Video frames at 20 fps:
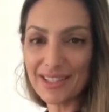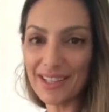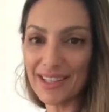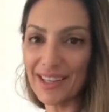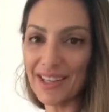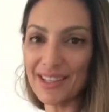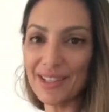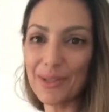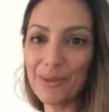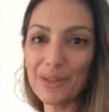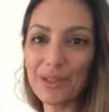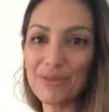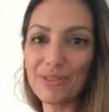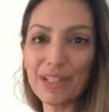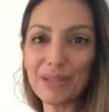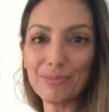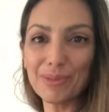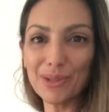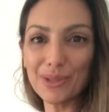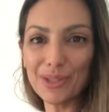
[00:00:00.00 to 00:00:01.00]
and you will
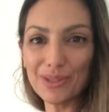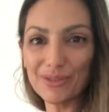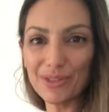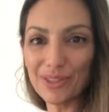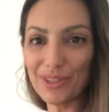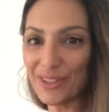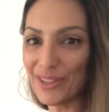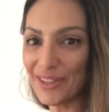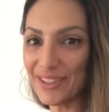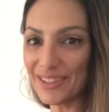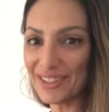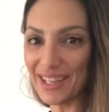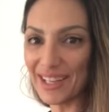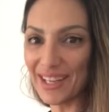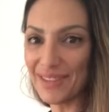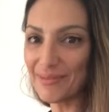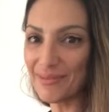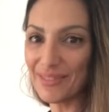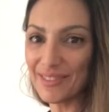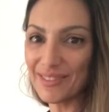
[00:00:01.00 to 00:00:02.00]
feel beautiful all the
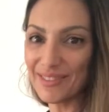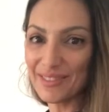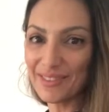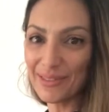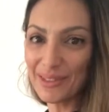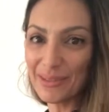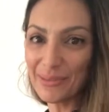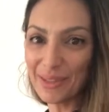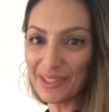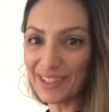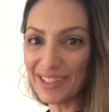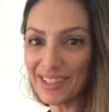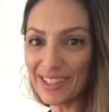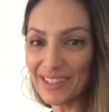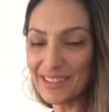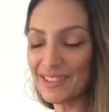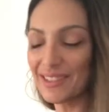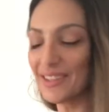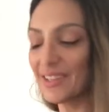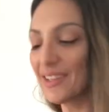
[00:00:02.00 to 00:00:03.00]
time when wearing
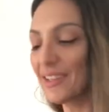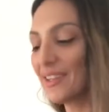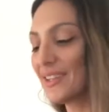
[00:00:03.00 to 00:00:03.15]
it.